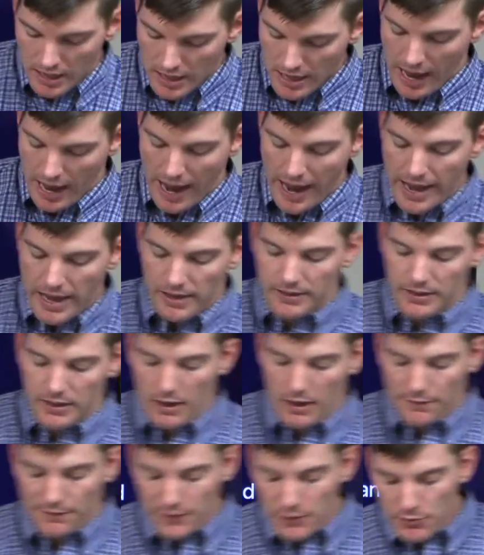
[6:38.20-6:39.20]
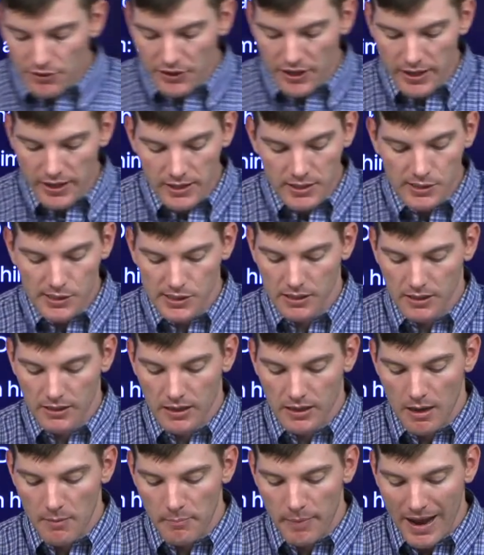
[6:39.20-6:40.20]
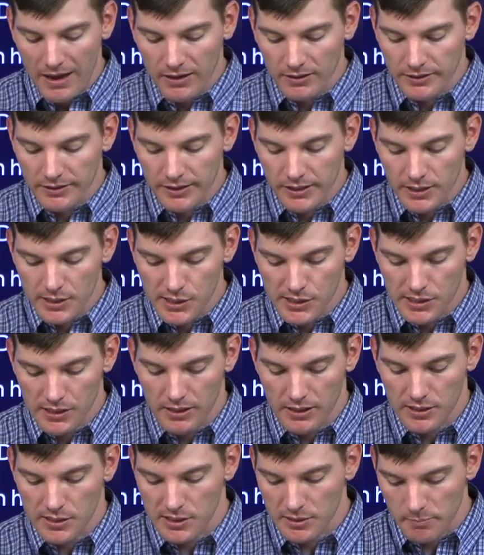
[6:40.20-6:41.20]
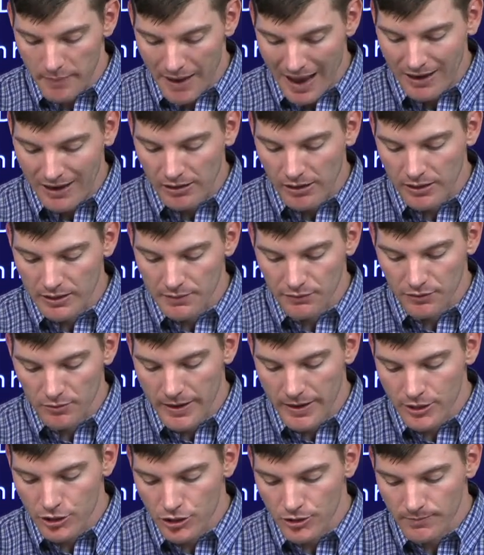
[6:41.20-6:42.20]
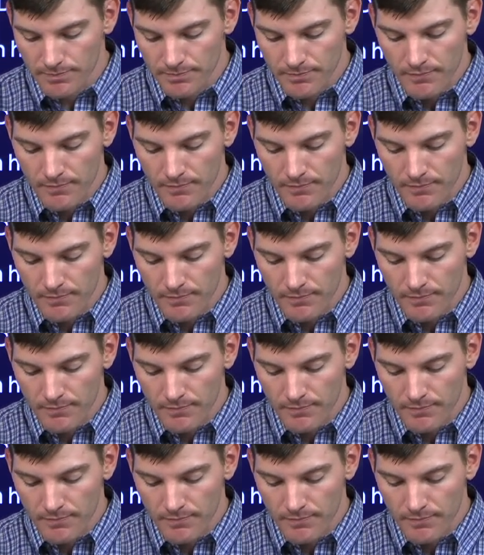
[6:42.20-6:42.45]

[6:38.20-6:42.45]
And a few things about this, some background information.